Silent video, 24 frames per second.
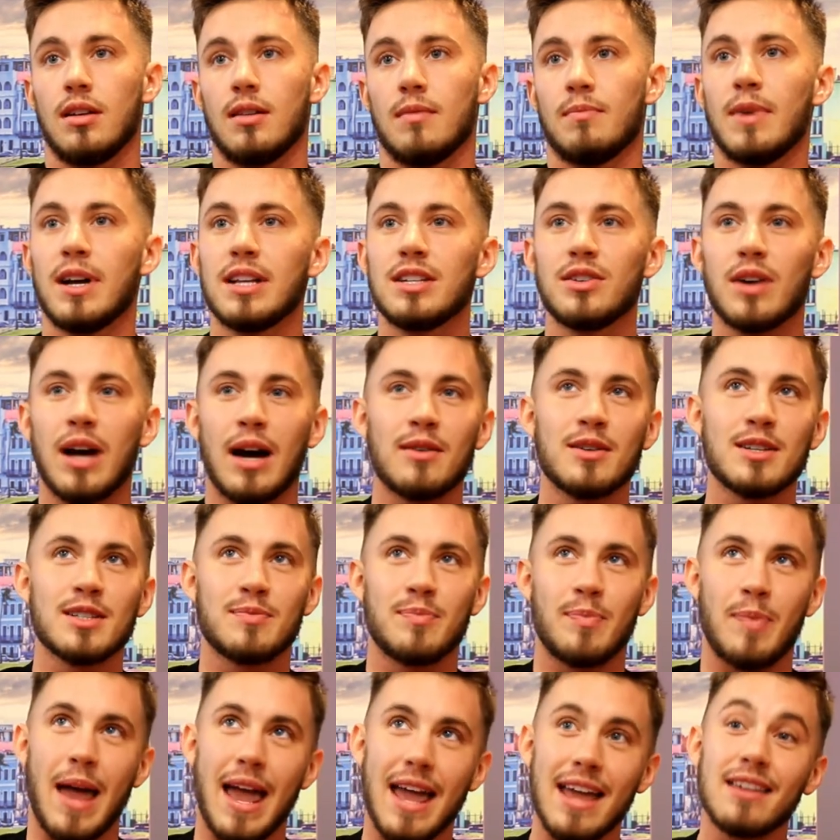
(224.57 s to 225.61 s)
Mind you, I was
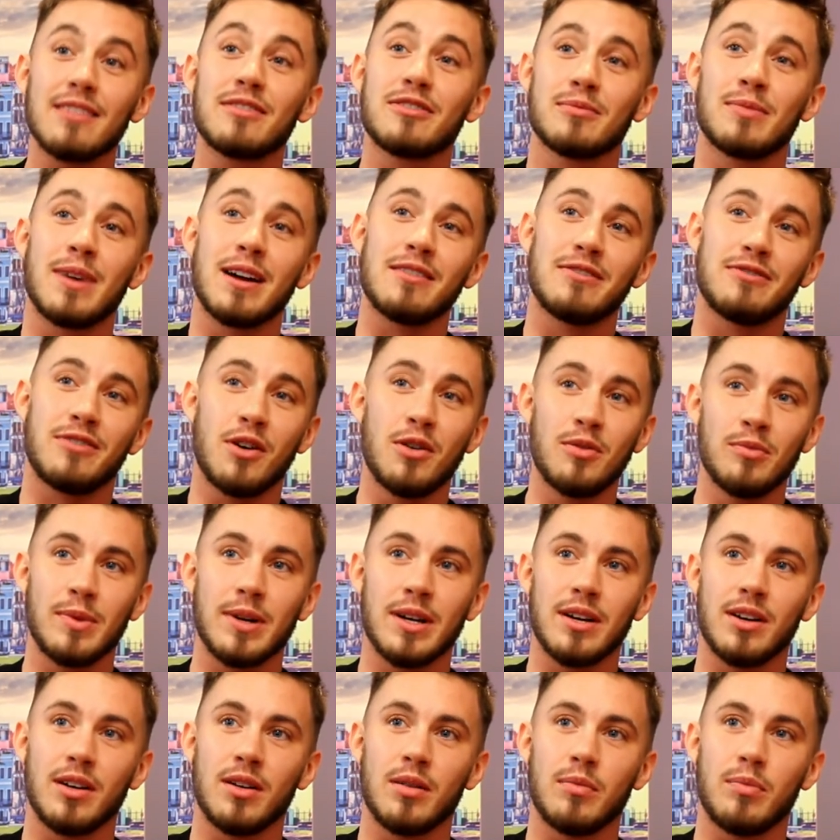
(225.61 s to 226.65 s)
paying for my phone
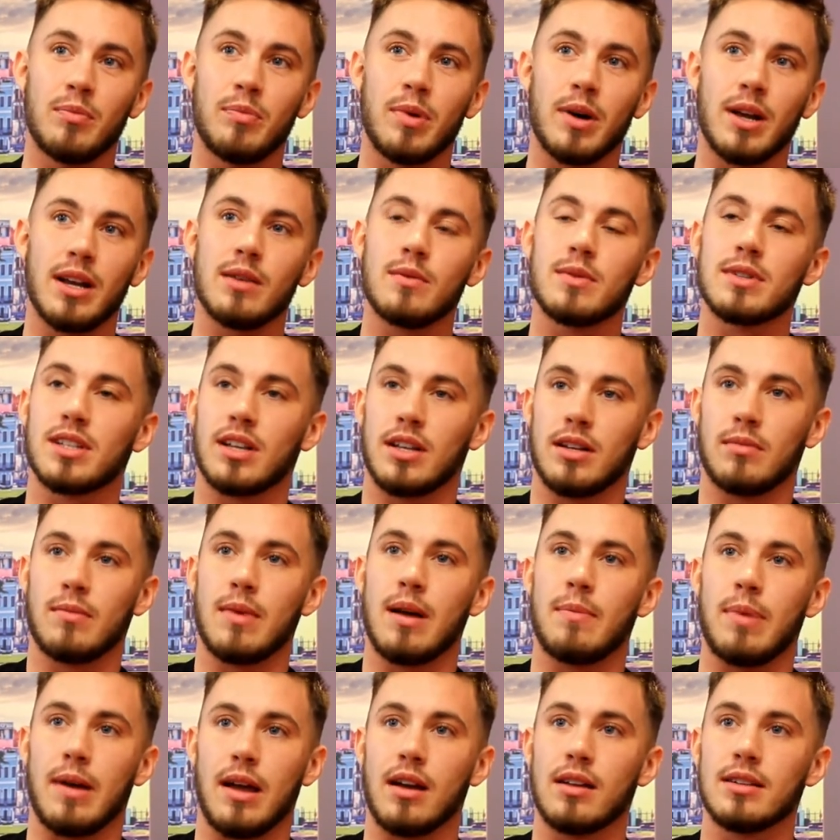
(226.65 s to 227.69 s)
bill, but it was under my
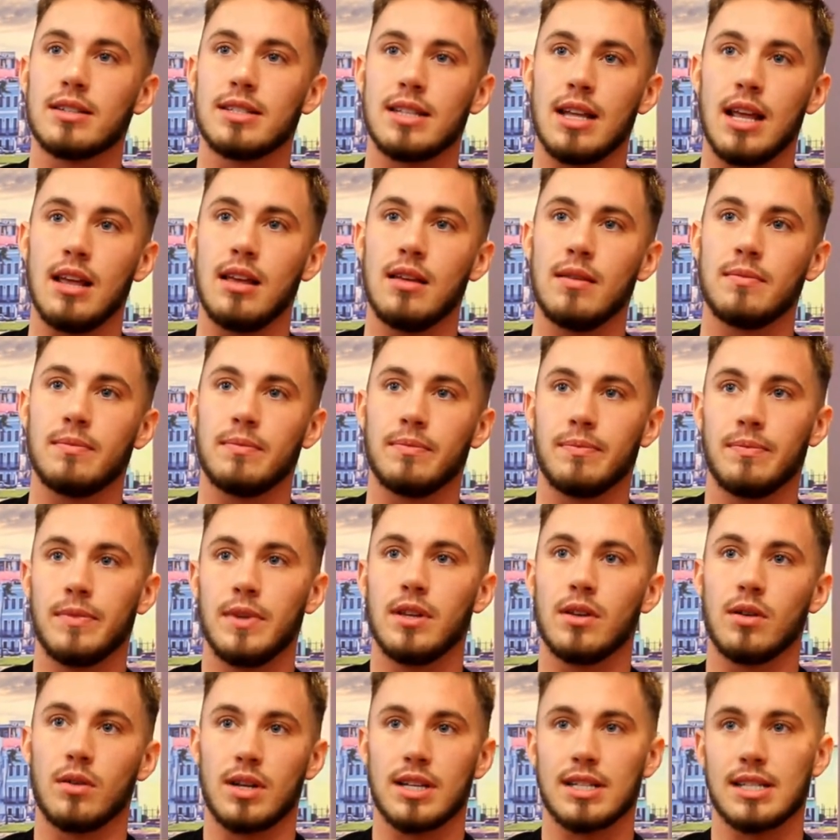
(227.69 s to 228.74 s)
parents' name,
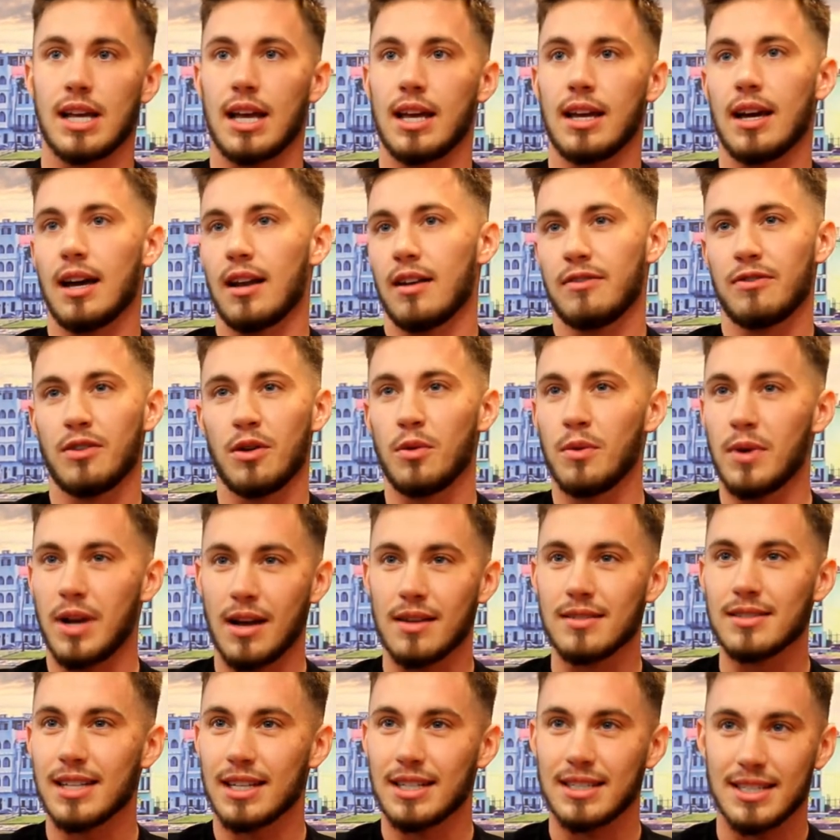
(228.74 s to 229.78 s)
you know, because I got a phone when I
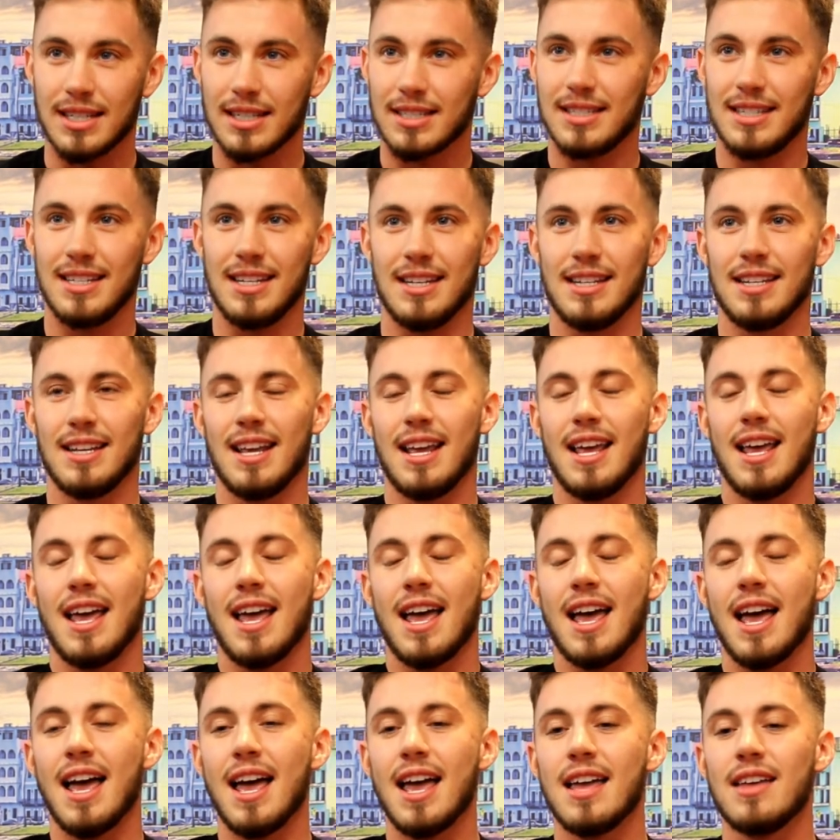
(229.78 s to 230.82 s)
was like 16.
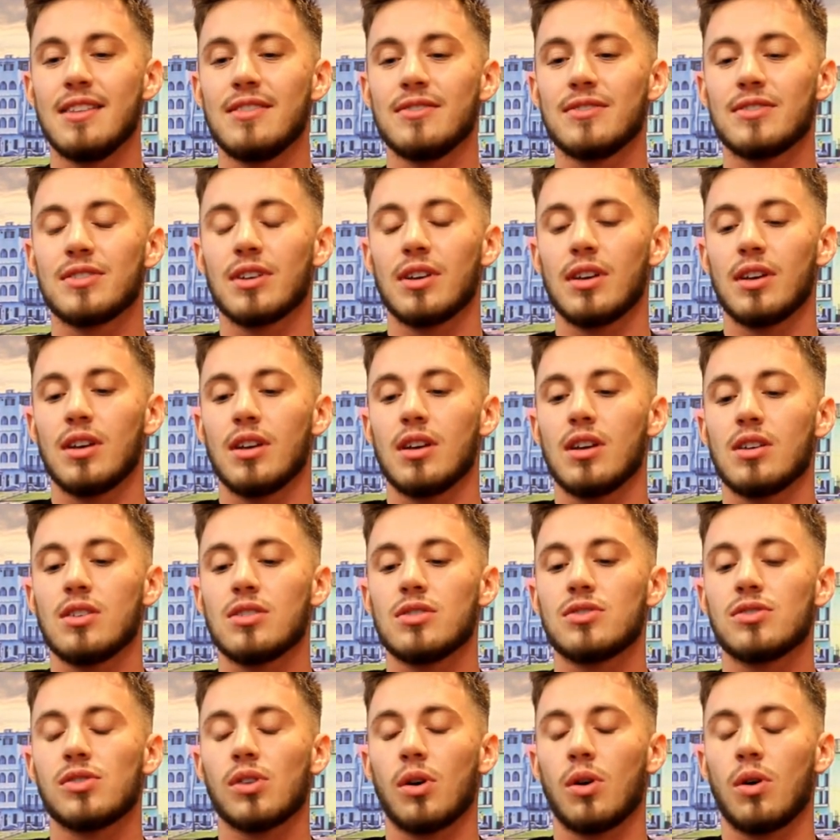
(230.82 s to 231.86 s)
And
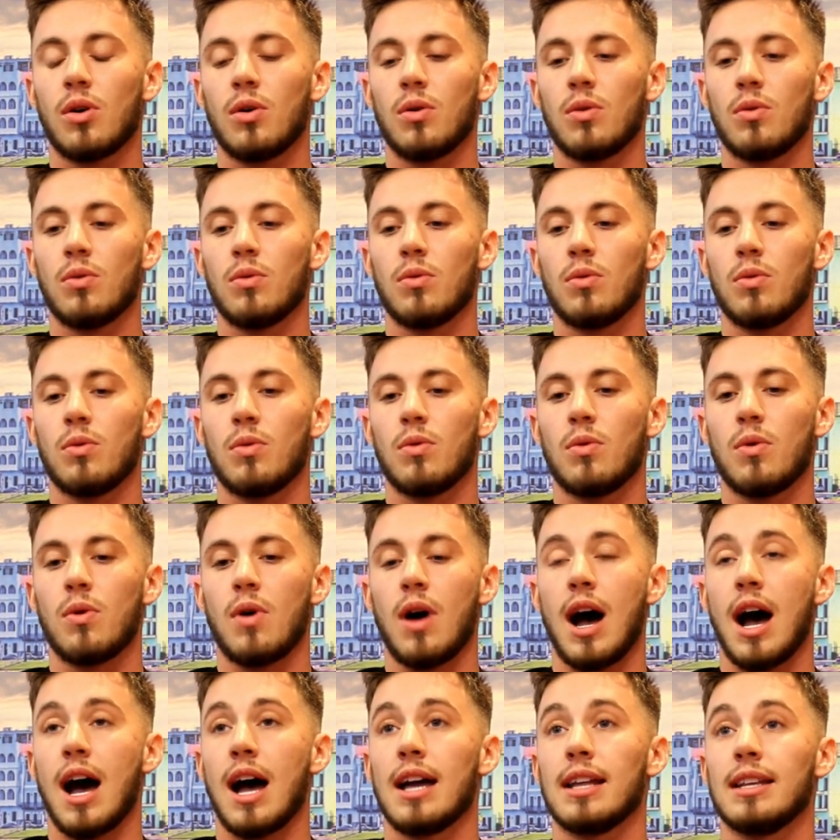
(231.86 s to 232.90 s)
so
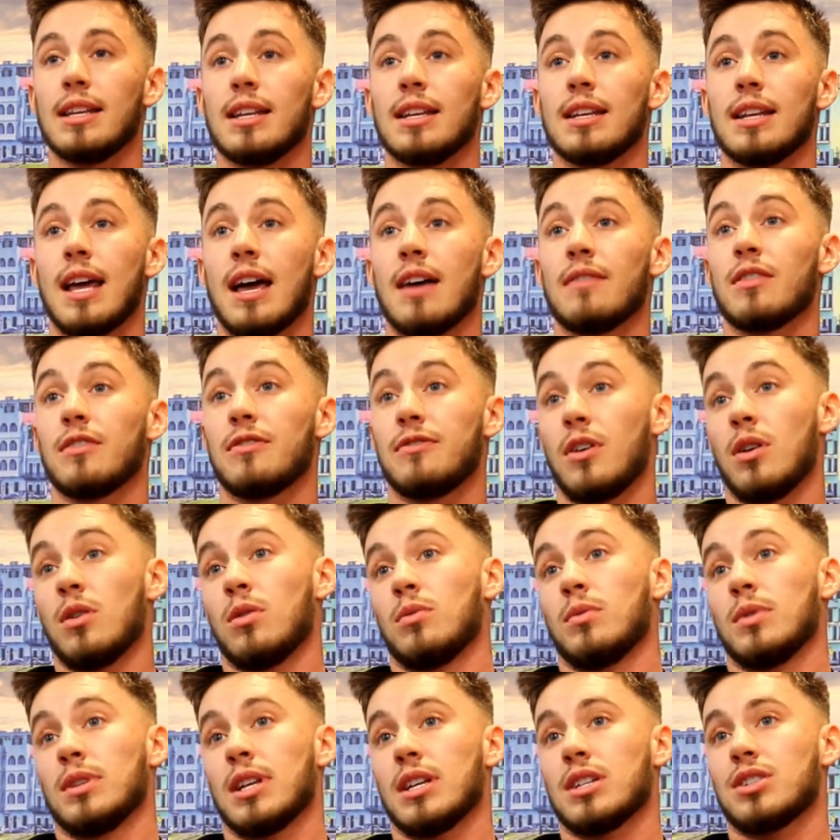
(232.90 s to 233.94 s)
I didn't have a phone
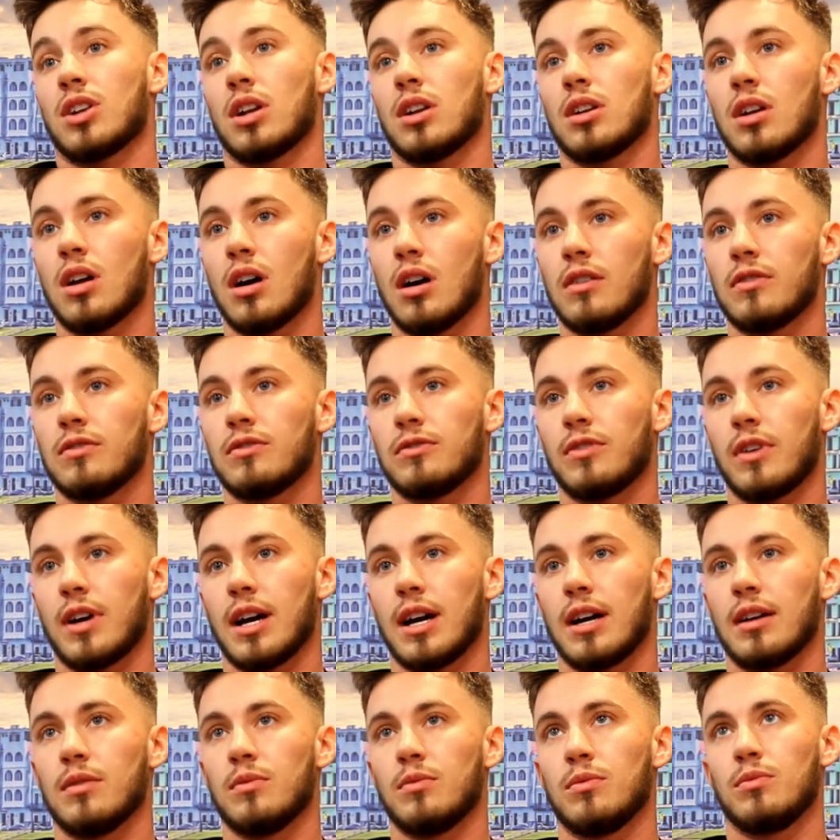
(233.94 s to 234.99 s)
when they shut it off.
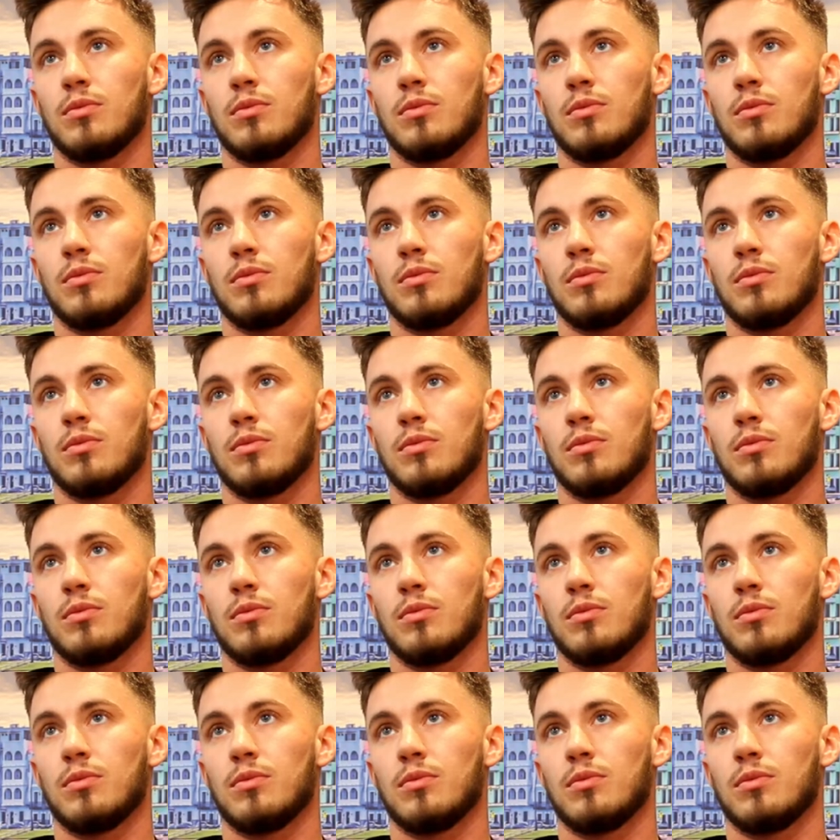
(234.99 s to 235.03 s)
I